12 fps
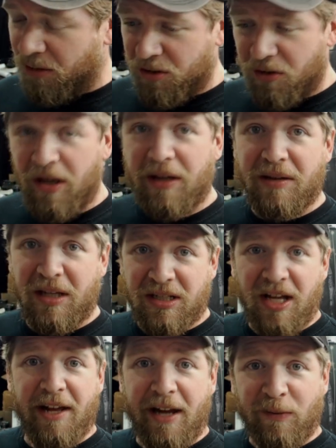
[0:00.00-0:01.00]
those are the, the
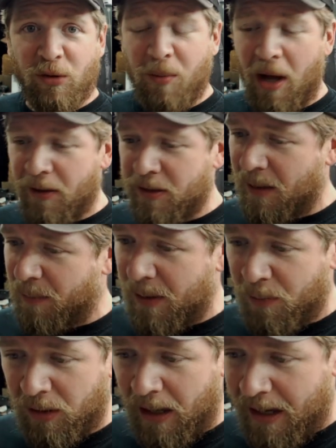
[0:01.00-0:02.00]
sought-after models that
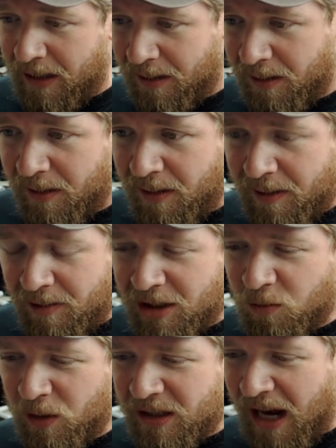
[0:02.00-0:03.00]
people like.
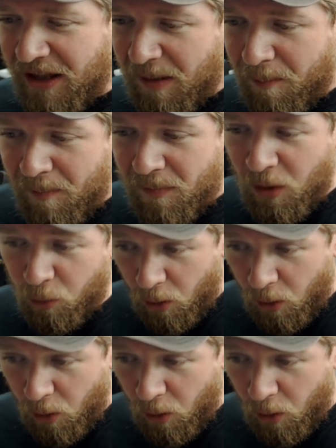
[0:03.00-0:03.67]
This one's got the, the